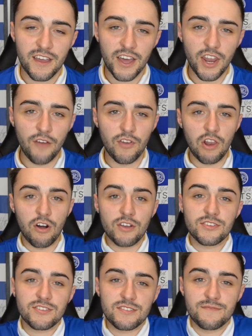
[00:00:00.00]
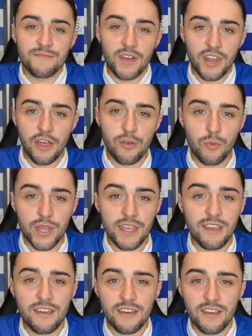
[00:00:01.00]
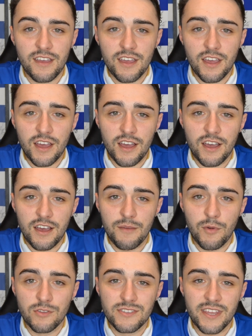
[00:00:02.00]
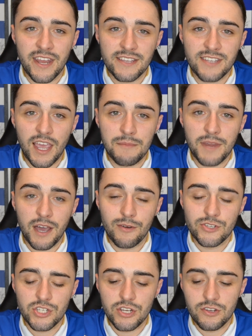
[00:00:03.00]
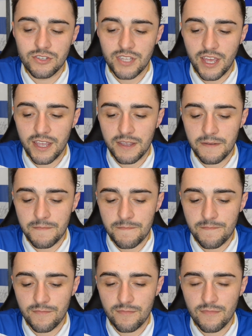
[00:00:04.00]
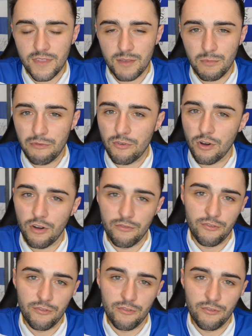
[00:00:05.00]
another loss, another week. On to the next game now on Tuesday. We've got to